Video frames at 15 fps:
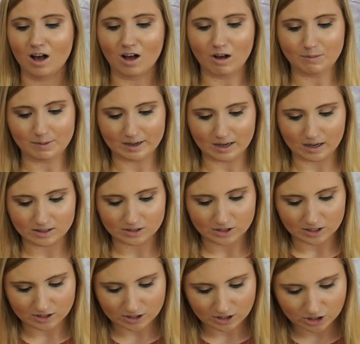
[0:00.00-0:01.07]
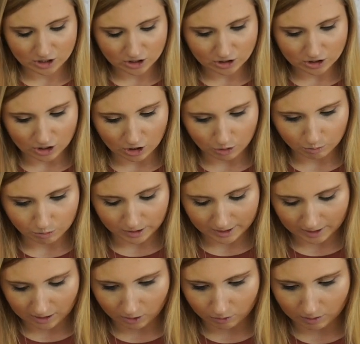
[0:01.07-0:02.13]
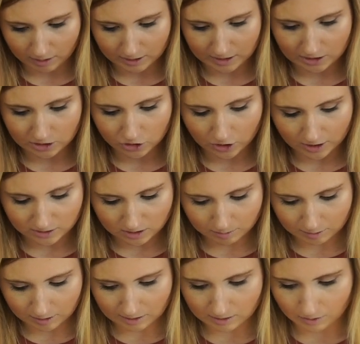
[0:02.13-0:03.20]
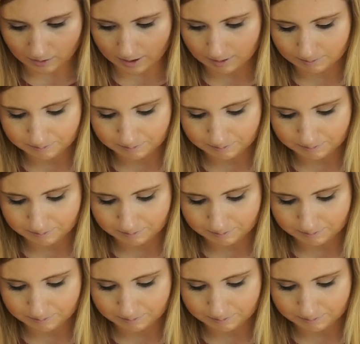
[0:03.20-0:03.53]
Oh my gosh, this is so pretty. Oh, I need to try some of these. Okay.